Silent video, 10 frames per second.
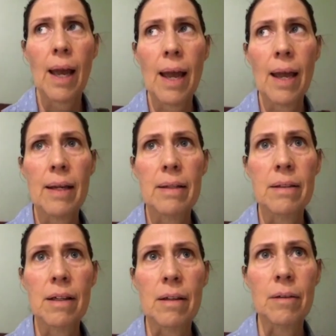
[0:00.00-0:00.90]
And
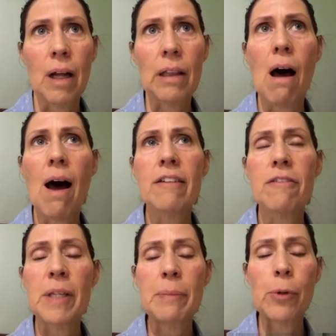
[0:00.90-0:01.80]
a lot of
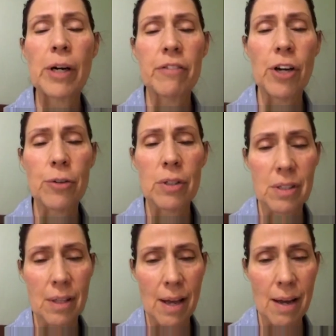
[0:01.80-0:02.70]
people have noticed
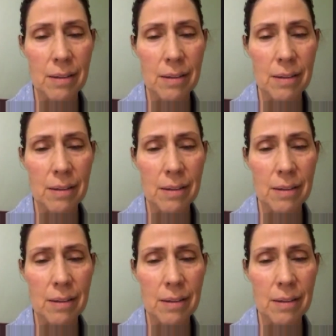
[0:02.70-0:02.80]
that.